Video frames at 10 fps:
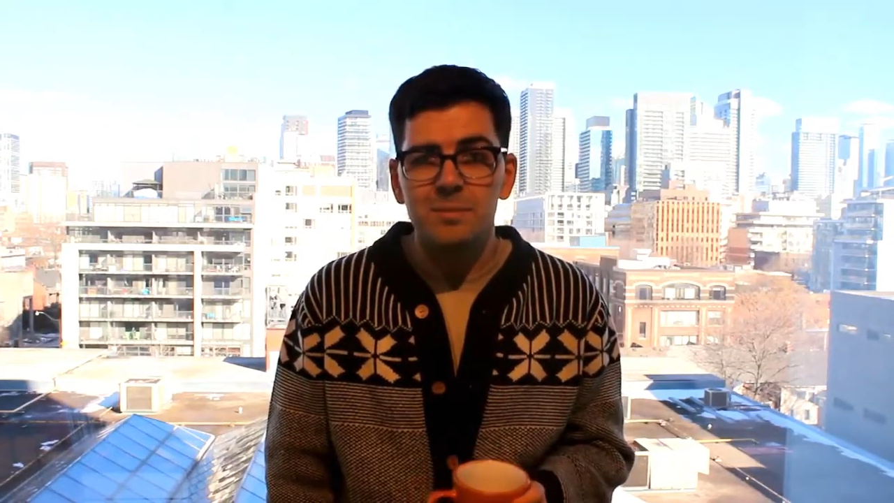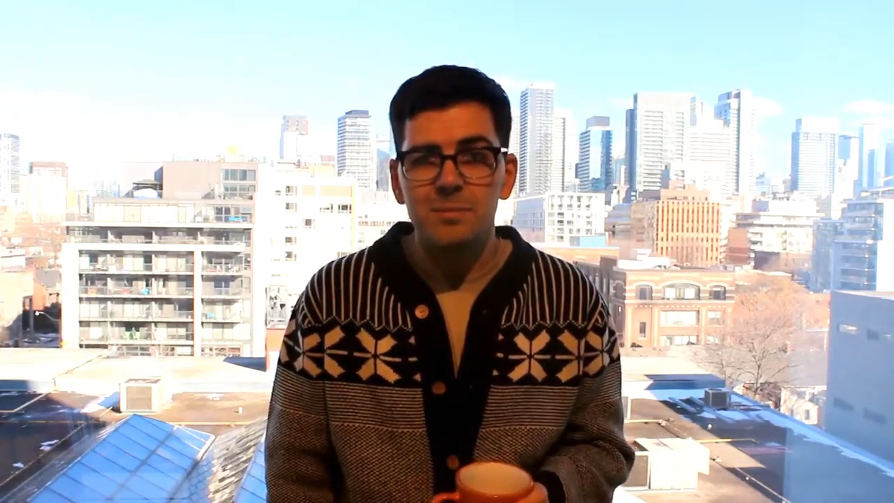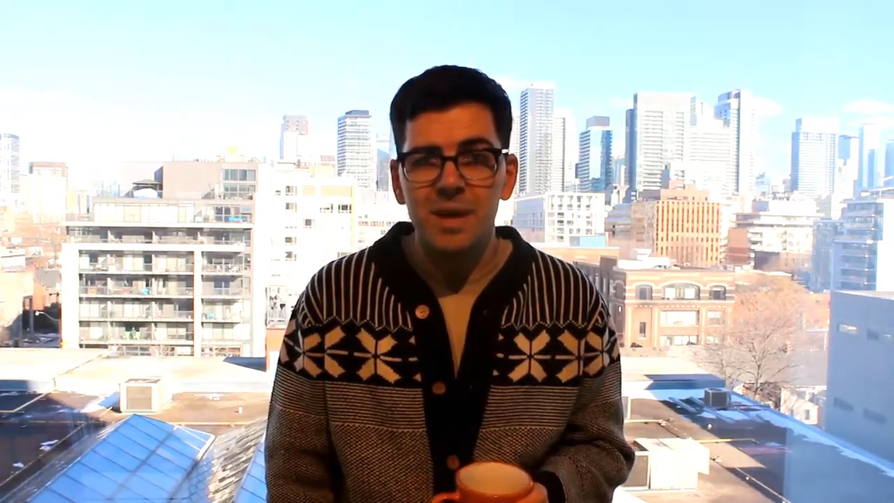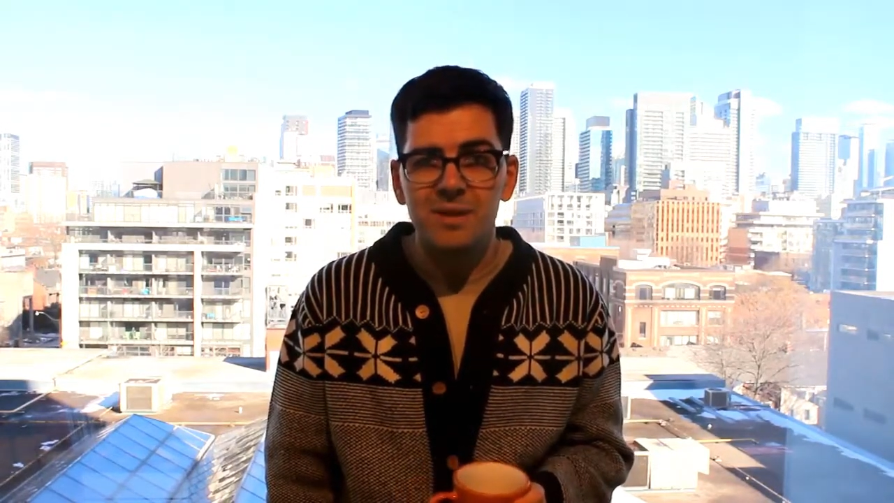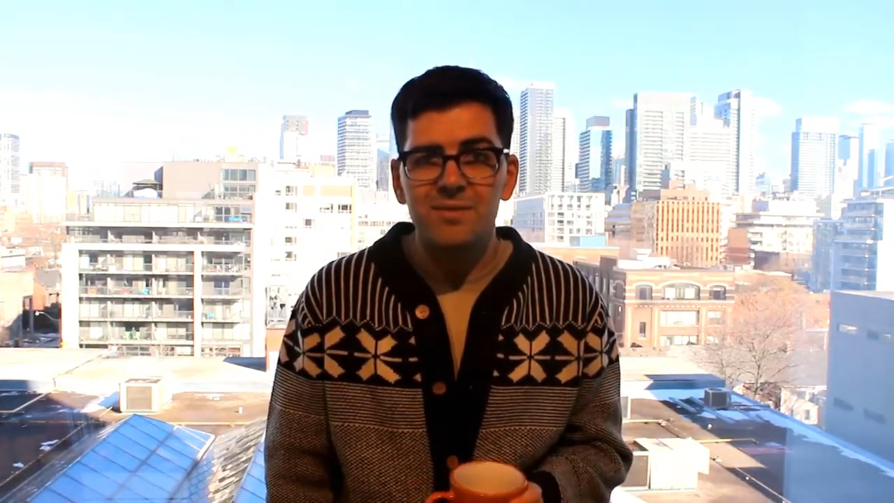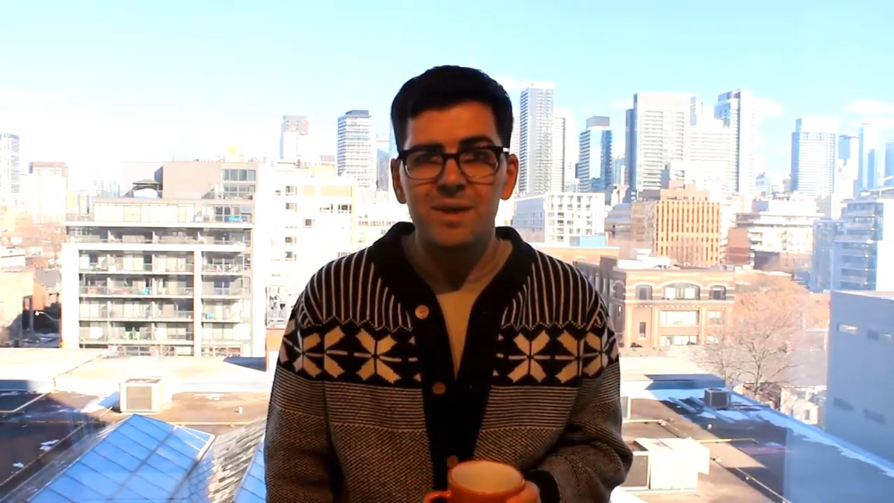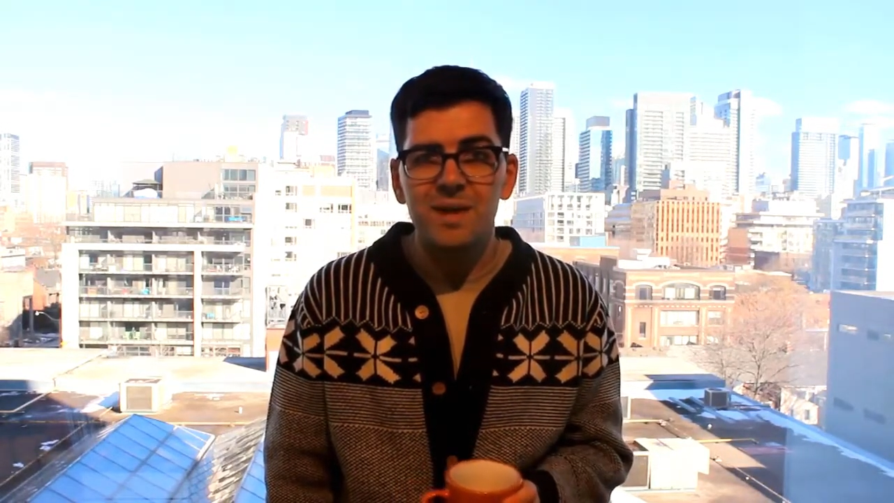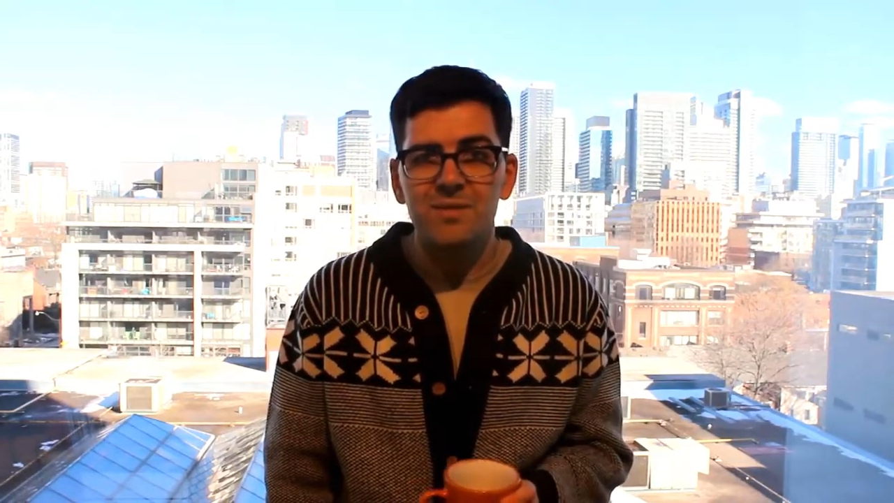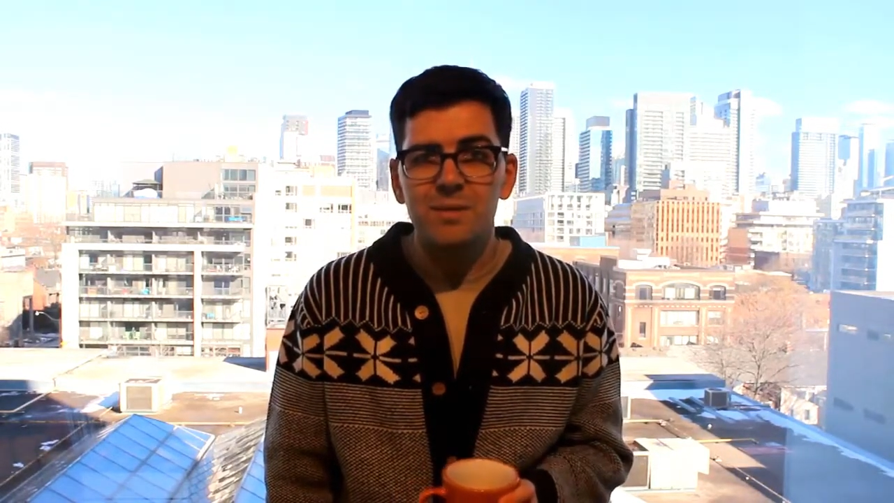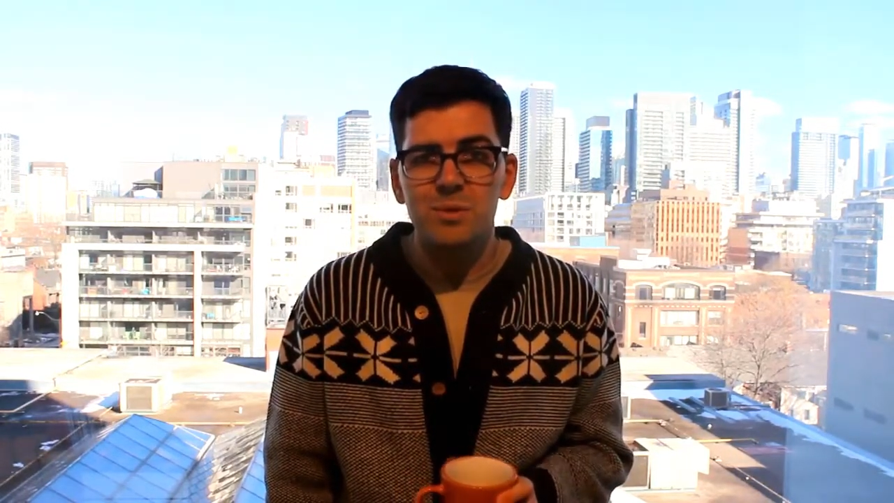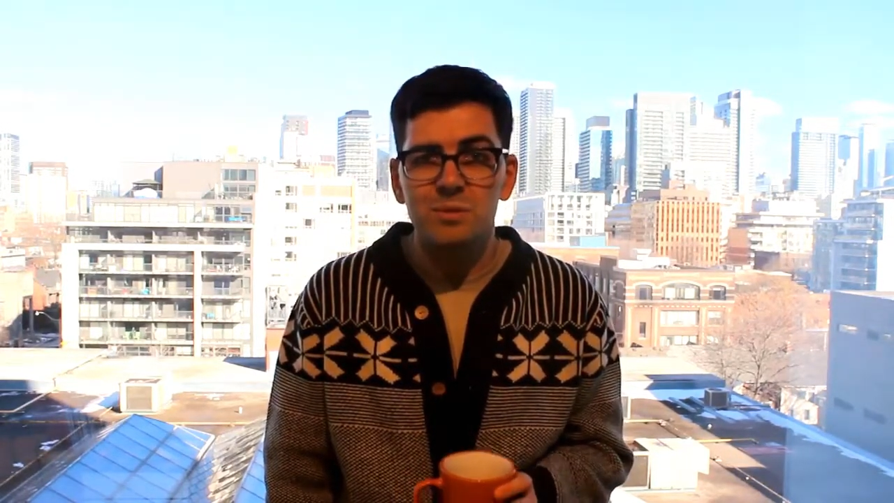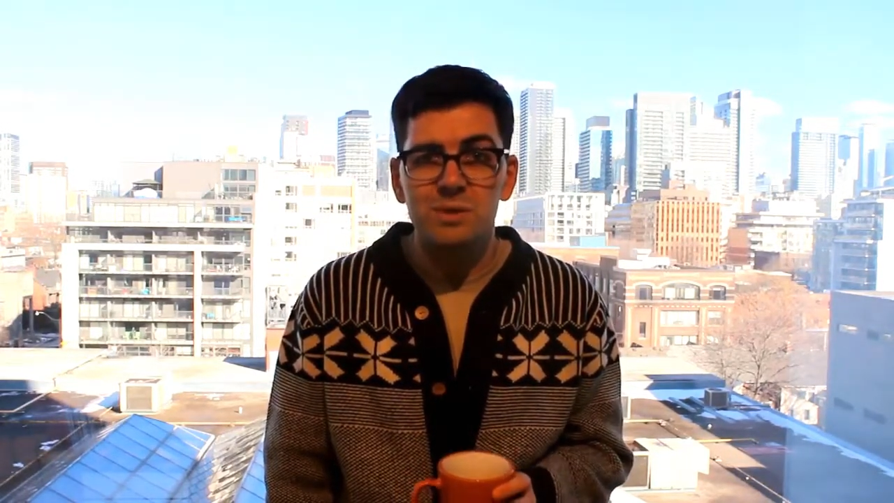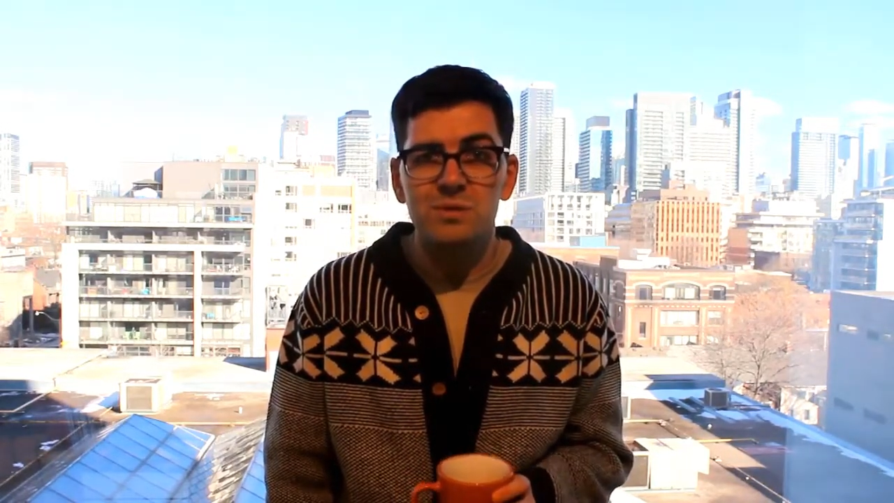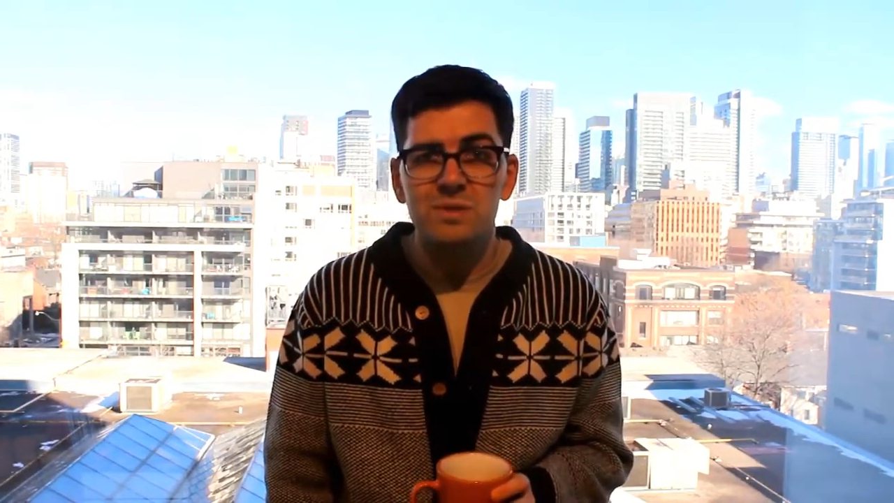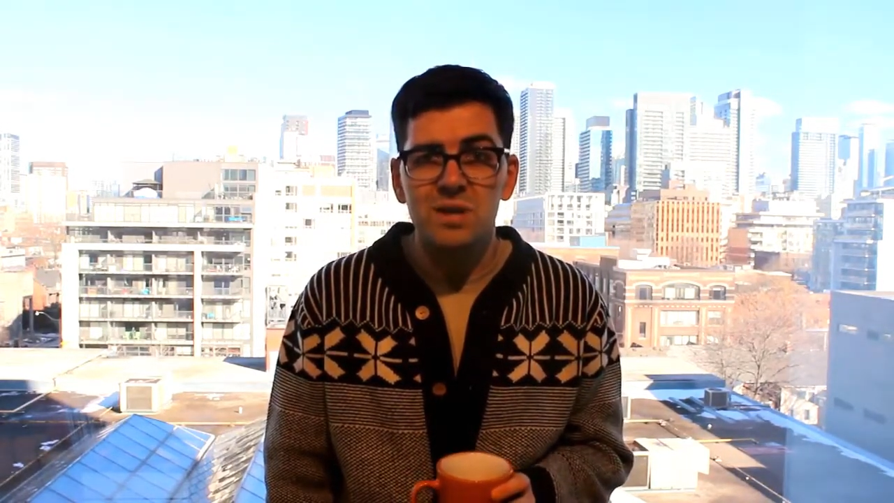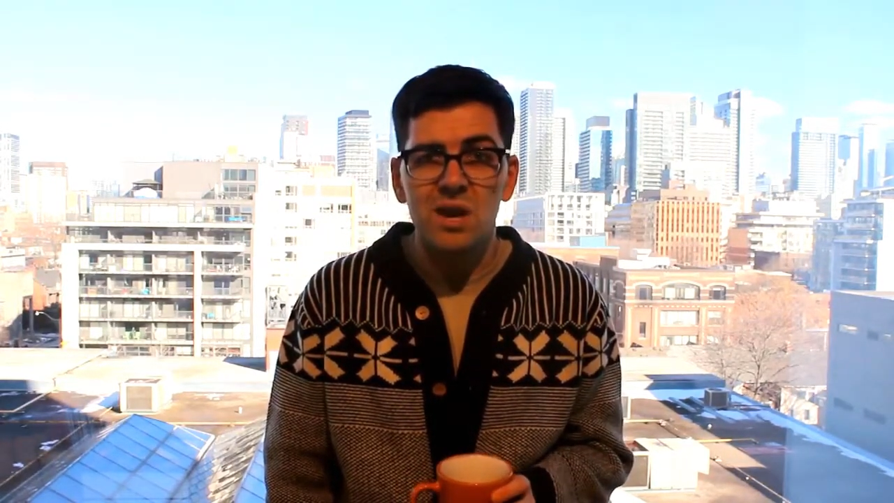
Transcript: benefiting from the reduced